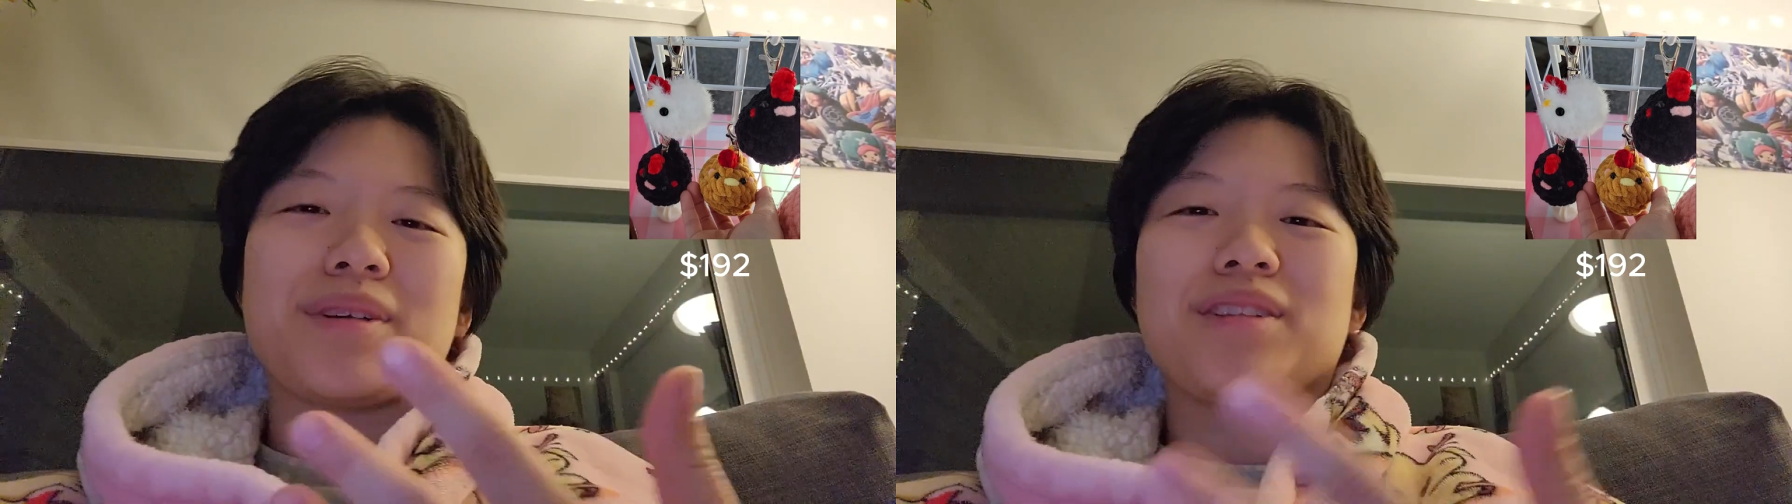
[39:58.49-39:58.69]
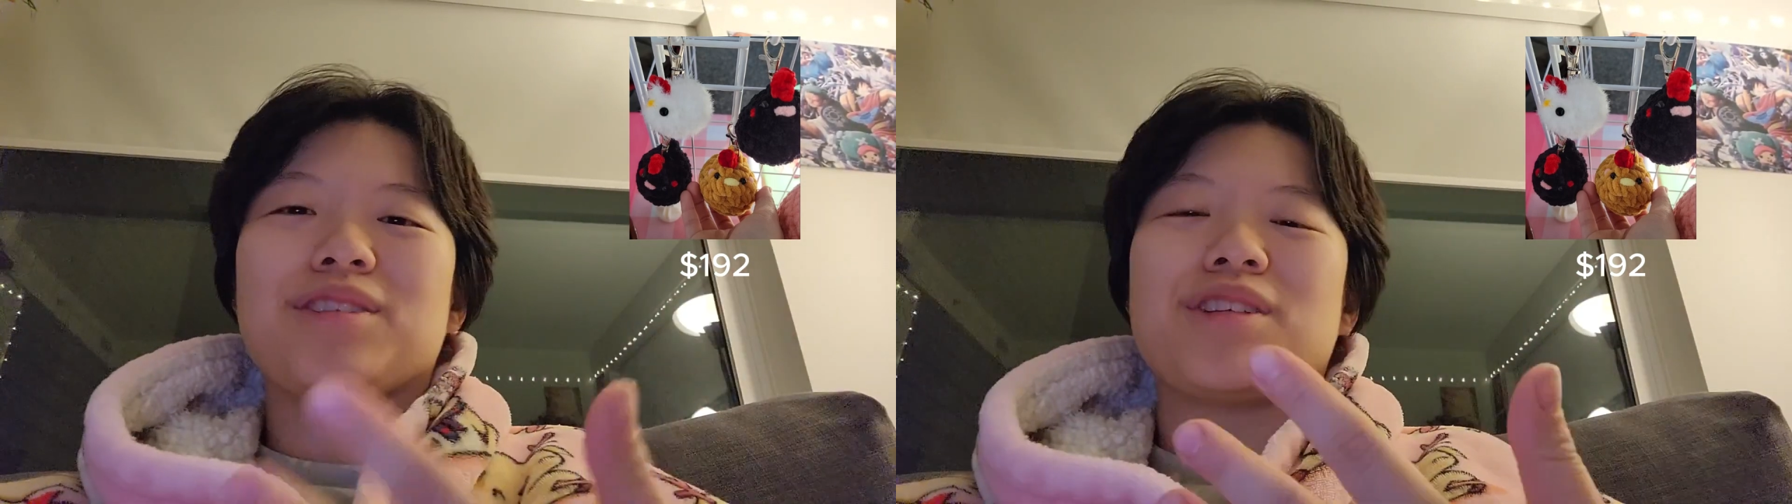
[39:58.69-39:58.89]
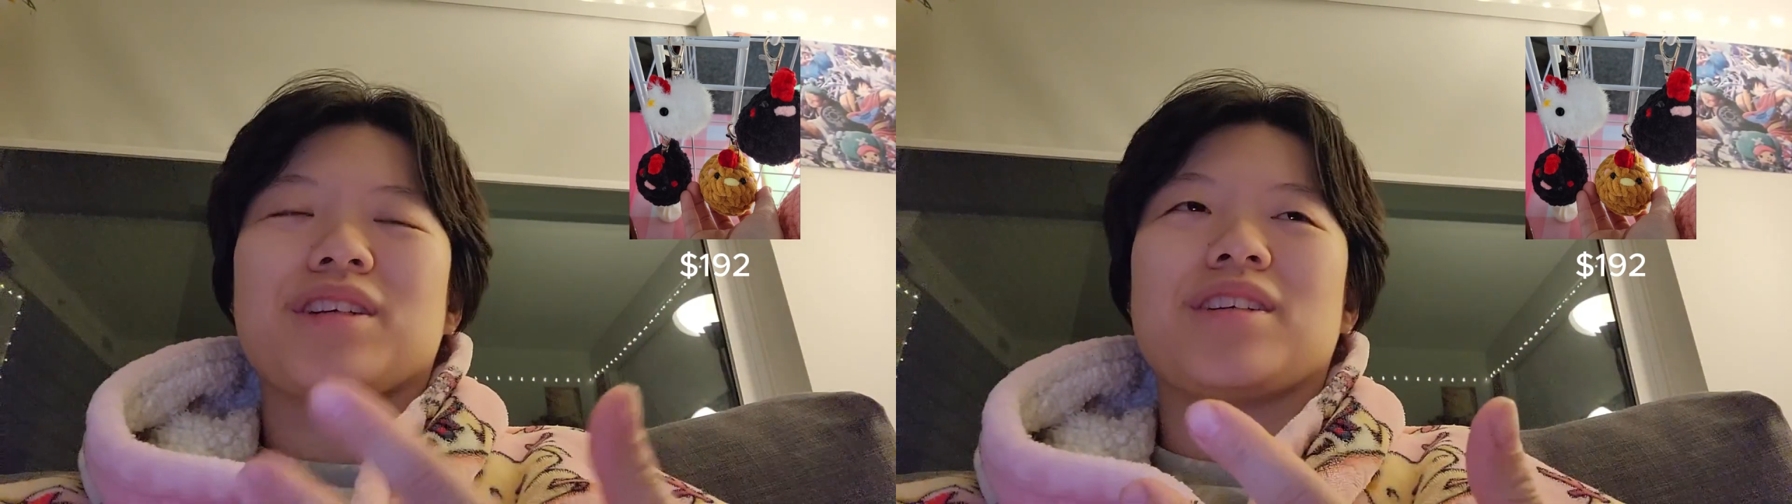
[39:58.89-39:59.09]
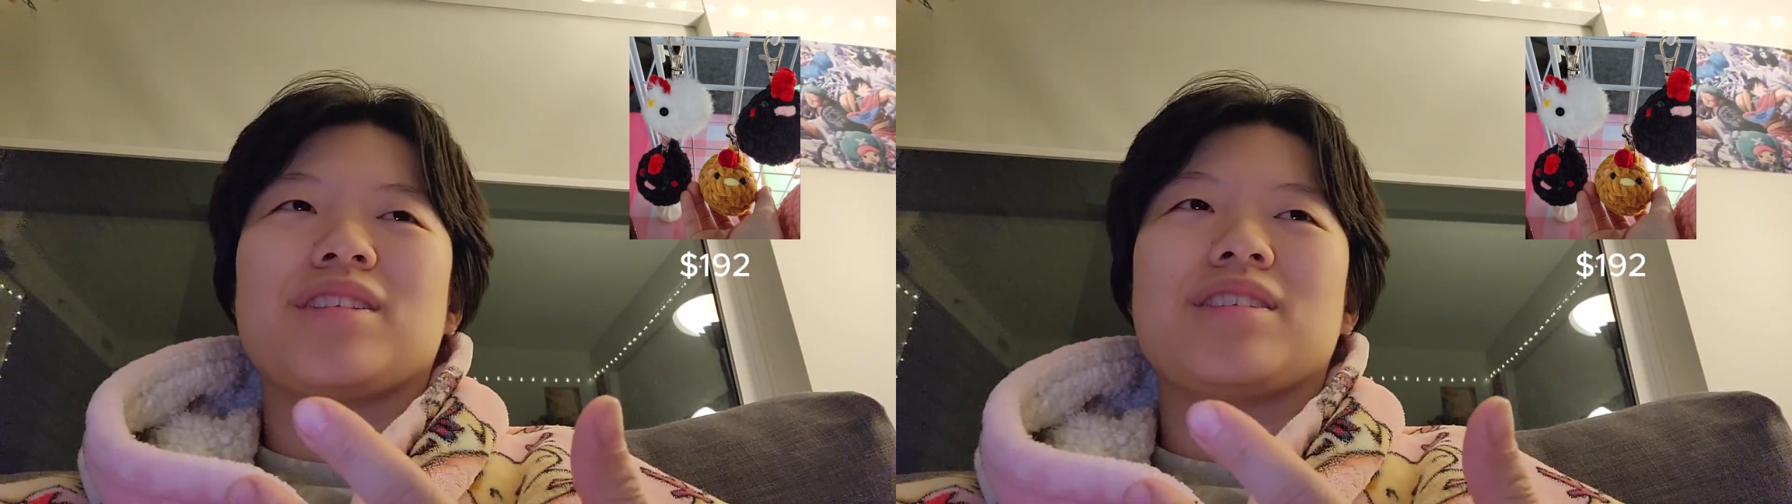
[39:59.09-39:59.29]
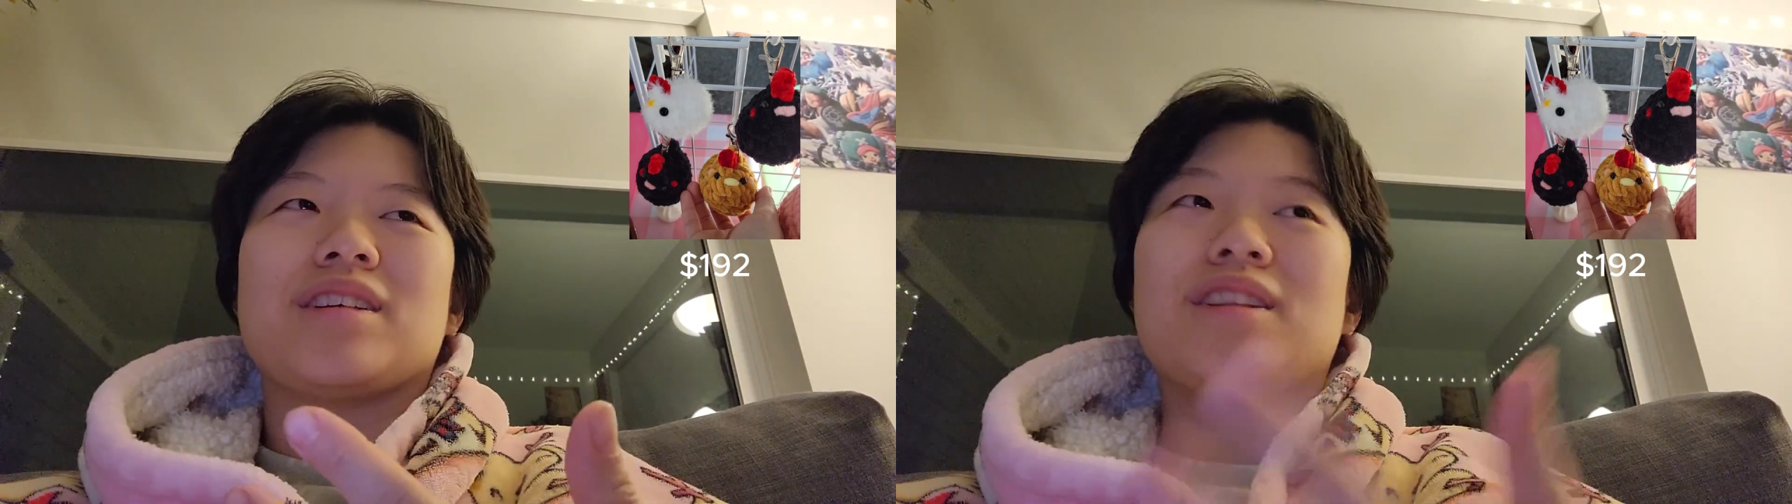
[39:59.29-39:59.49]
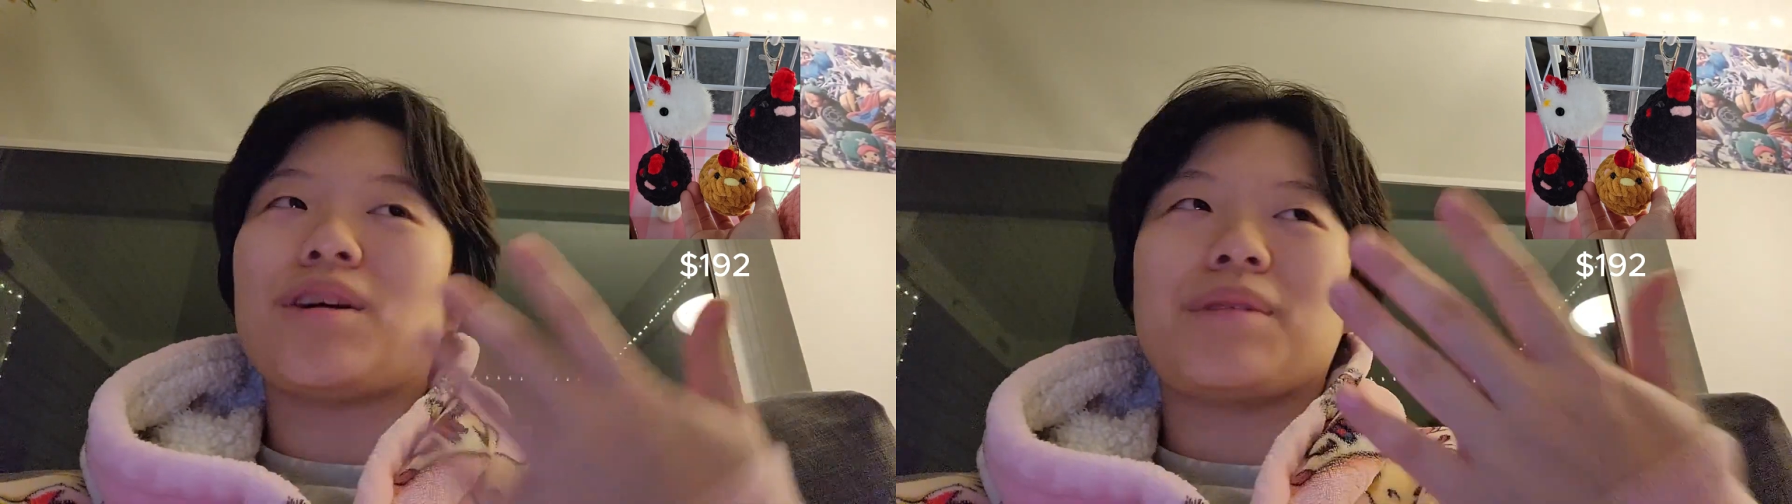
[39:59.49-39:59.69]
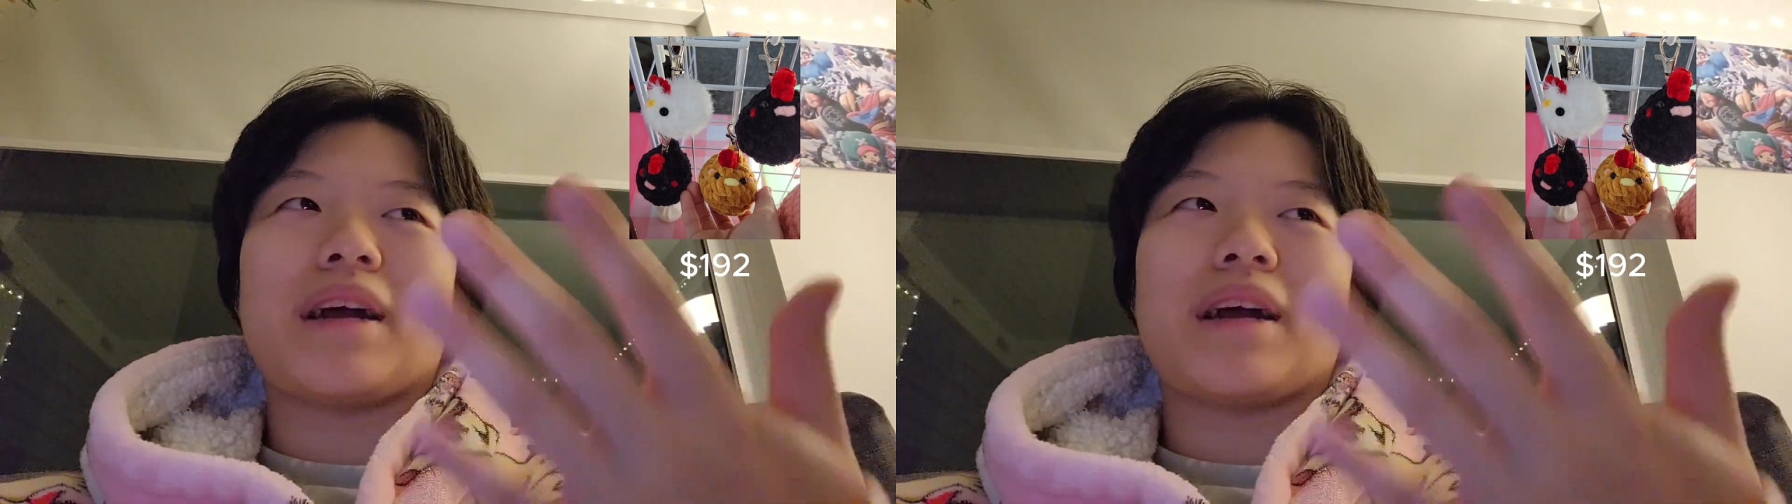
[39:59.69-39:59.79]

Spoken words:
color chickens. Not